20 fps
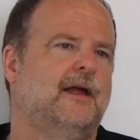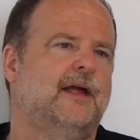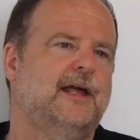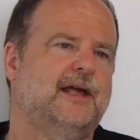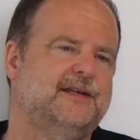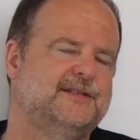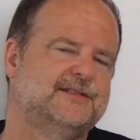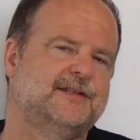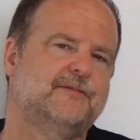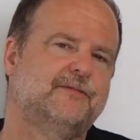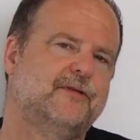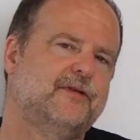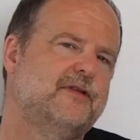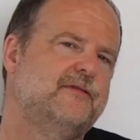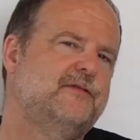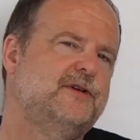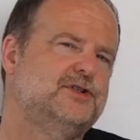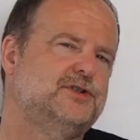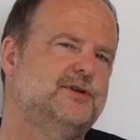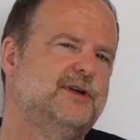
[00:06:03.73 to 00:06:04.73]
Except for the
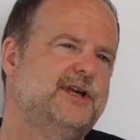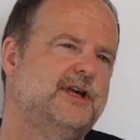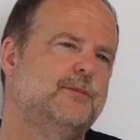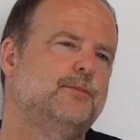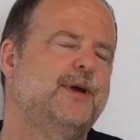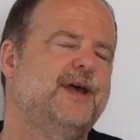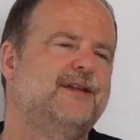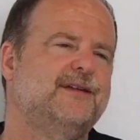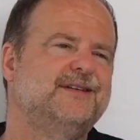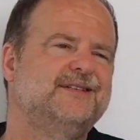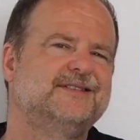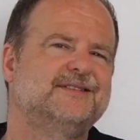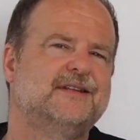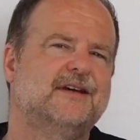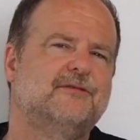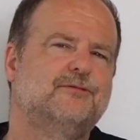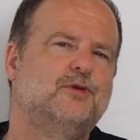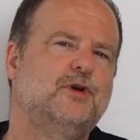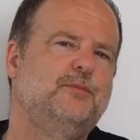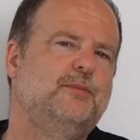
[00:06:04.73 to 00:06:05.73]
visually compelling
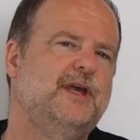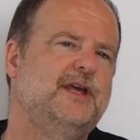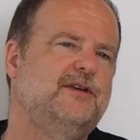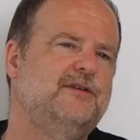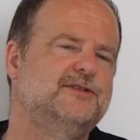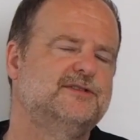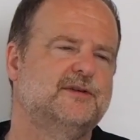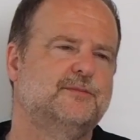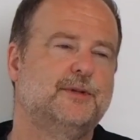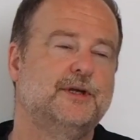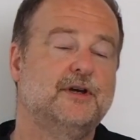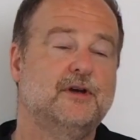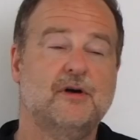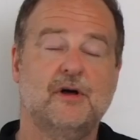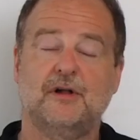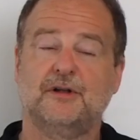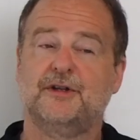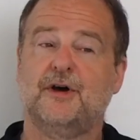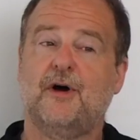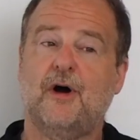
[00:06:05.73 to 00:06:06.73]
stuff, we may use something
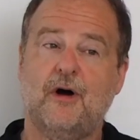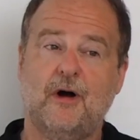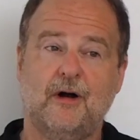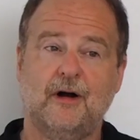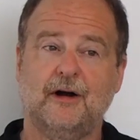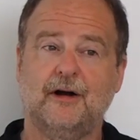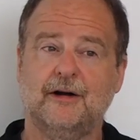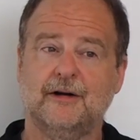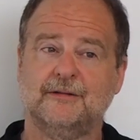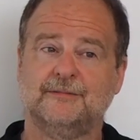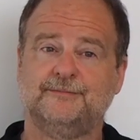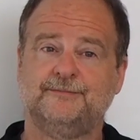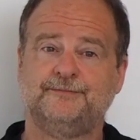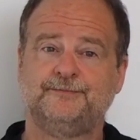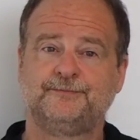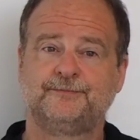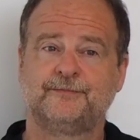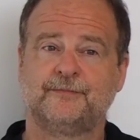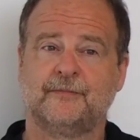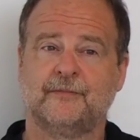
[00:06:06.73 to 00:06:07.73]
called R.
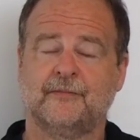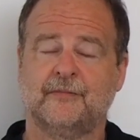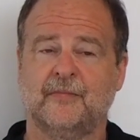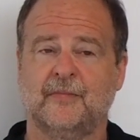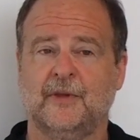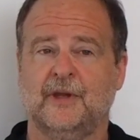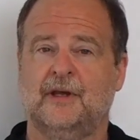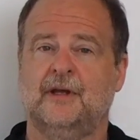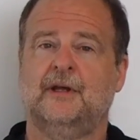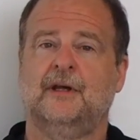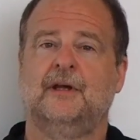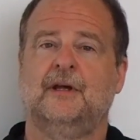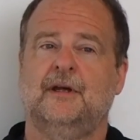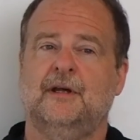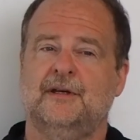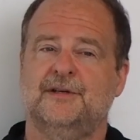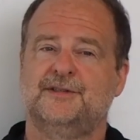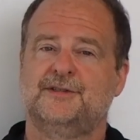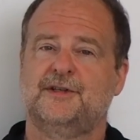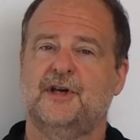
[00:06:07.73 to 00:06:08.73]

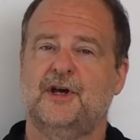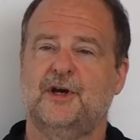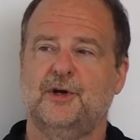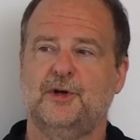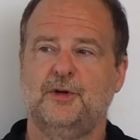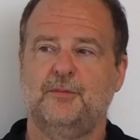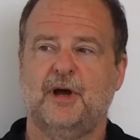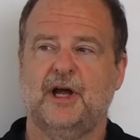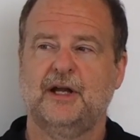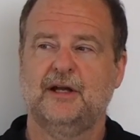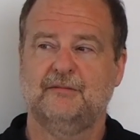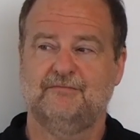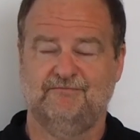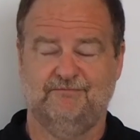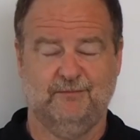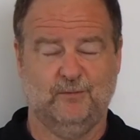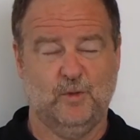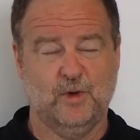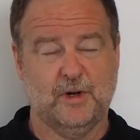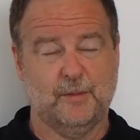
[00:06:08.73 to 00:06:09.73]
So you might
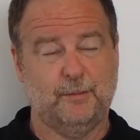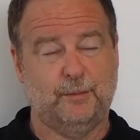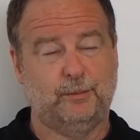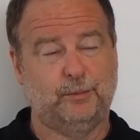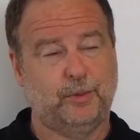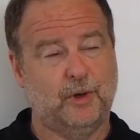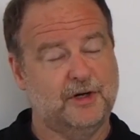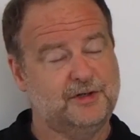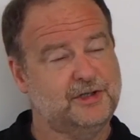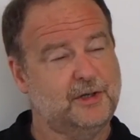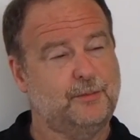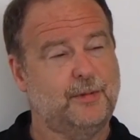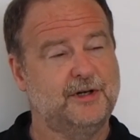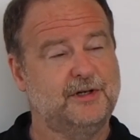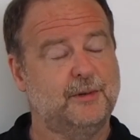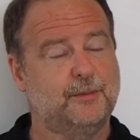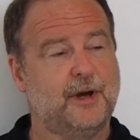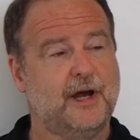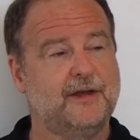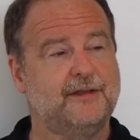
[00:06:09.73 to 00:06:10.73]
want to brush up on
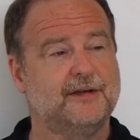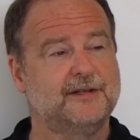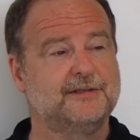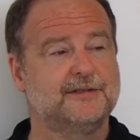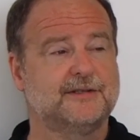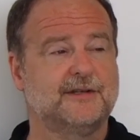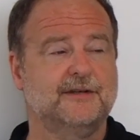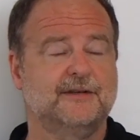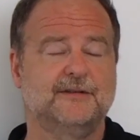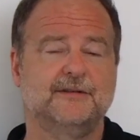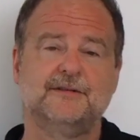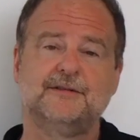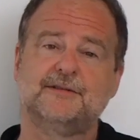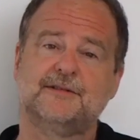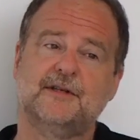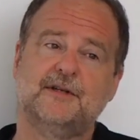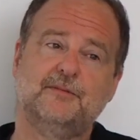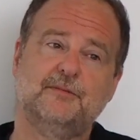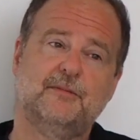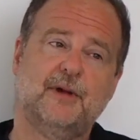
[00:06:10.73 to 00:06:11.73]
your Python skills
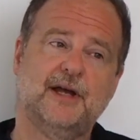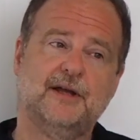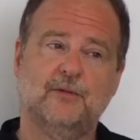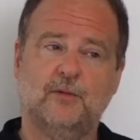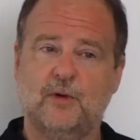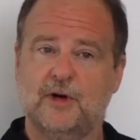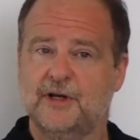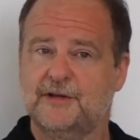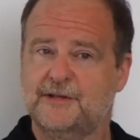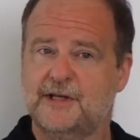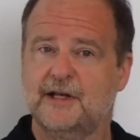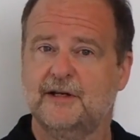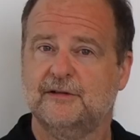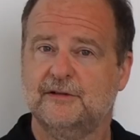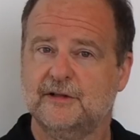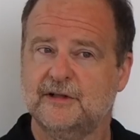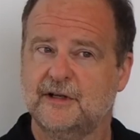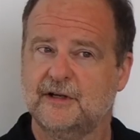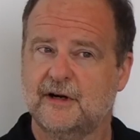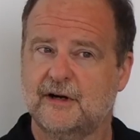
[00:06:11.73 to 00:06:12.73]
and might want to take a
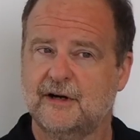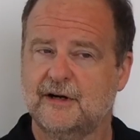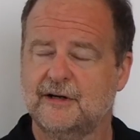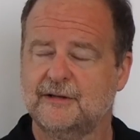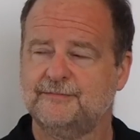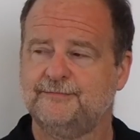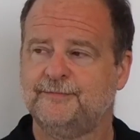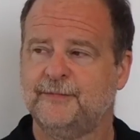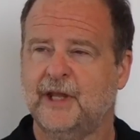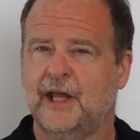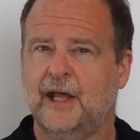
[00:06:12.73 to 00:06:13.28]
look at R.